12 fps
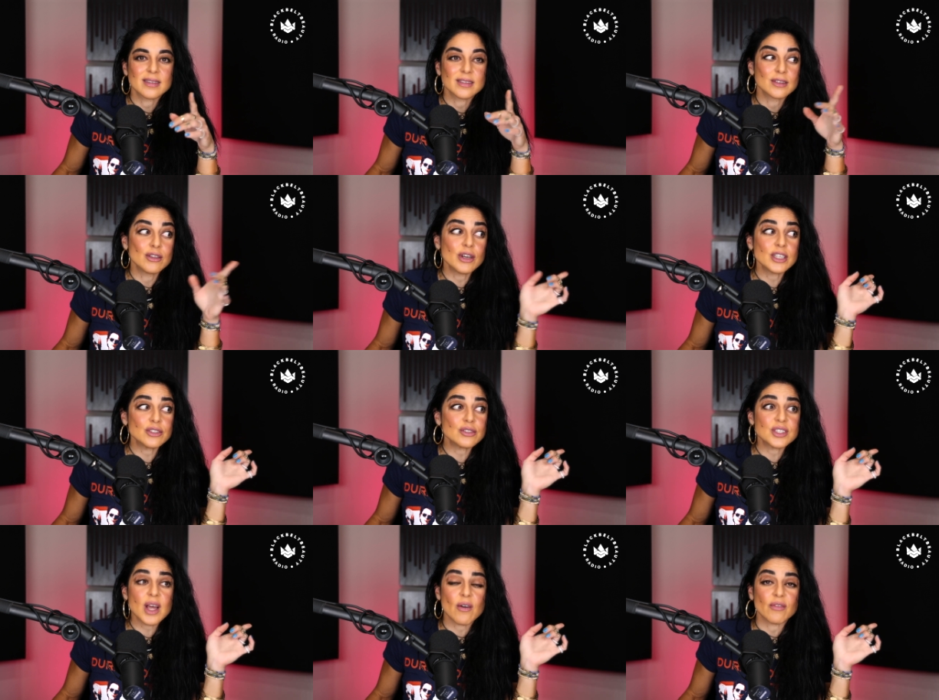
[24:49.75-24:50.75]
Look at
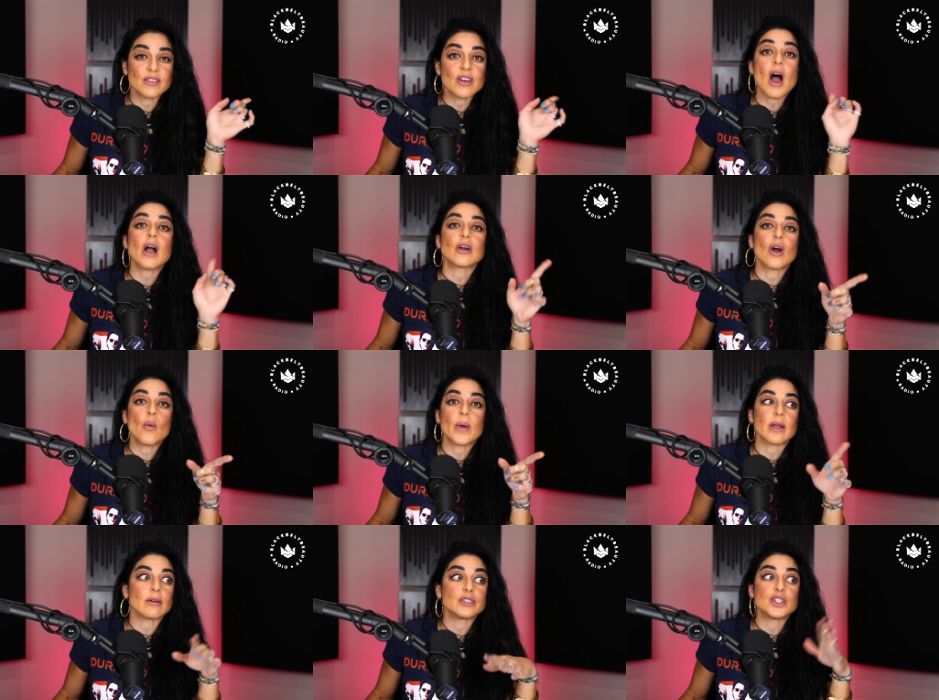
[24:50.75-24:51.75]
yourself not
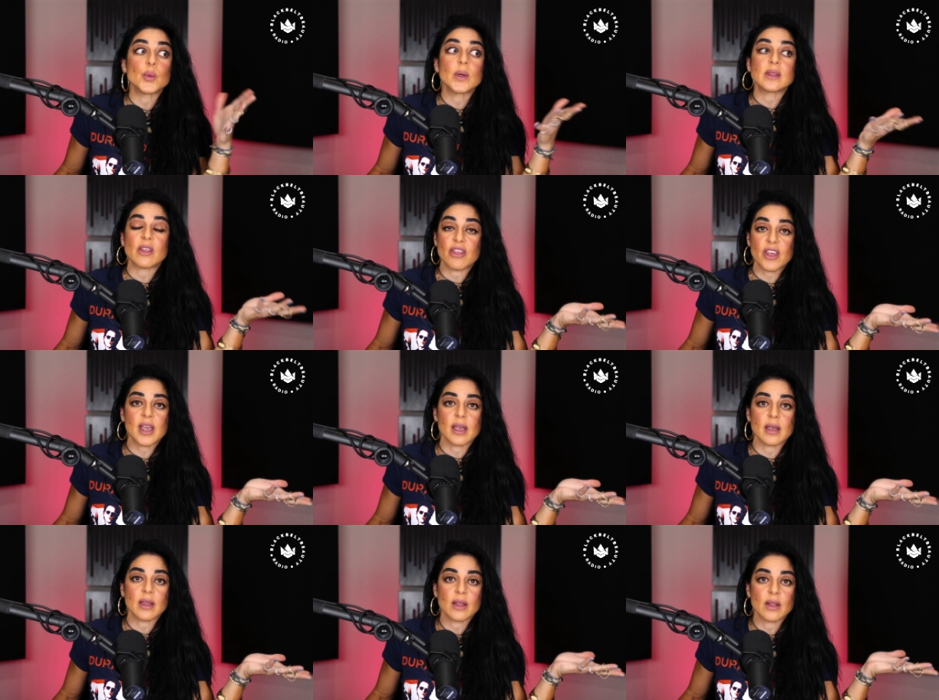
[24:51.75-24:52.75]
going or doing the
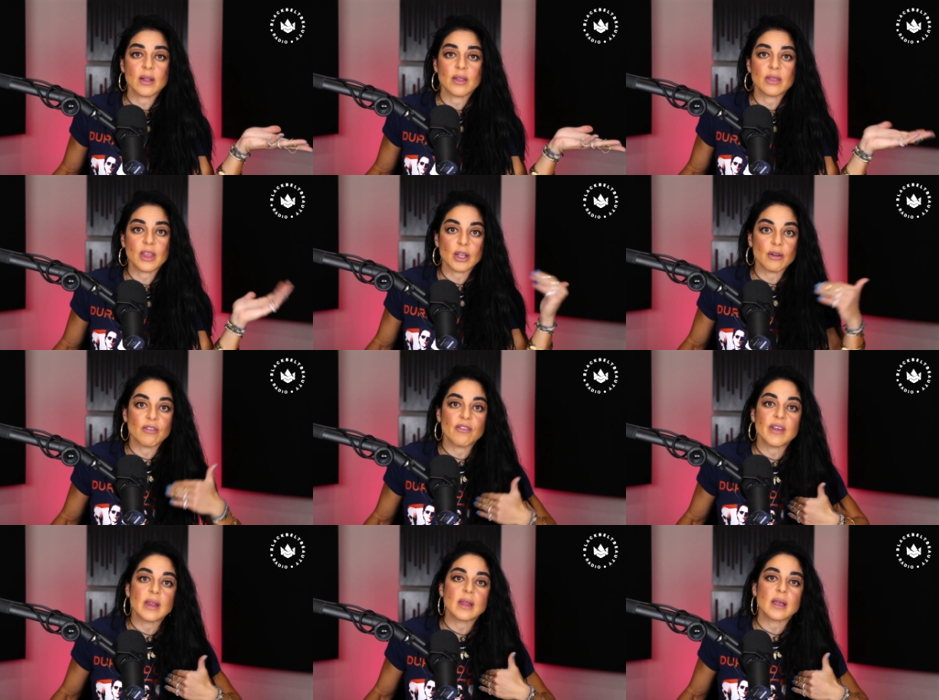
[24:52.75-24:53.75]
thing that you're
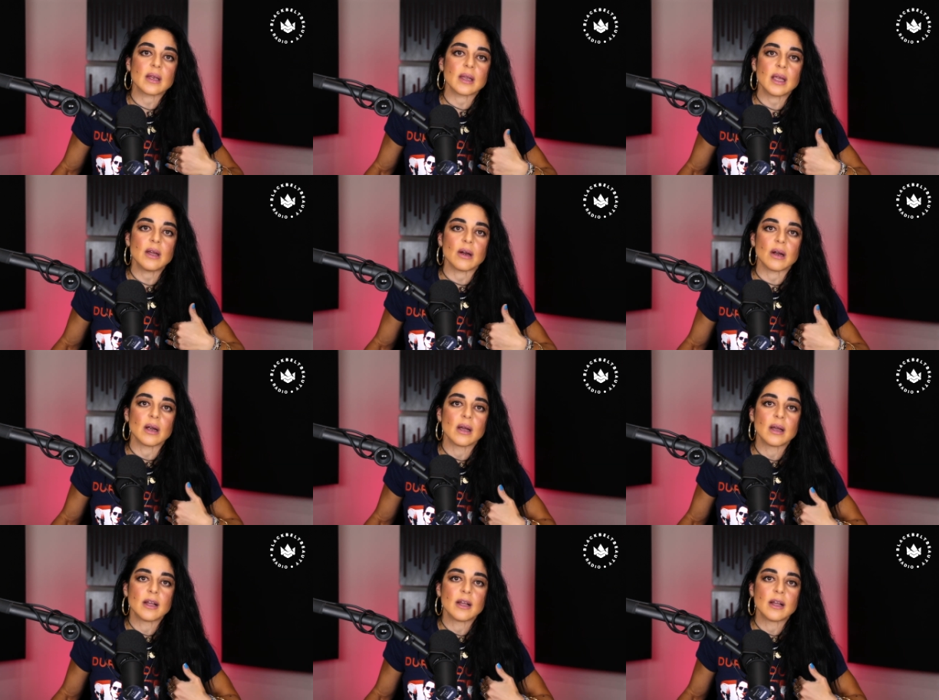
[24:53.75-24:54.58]
feeling in here.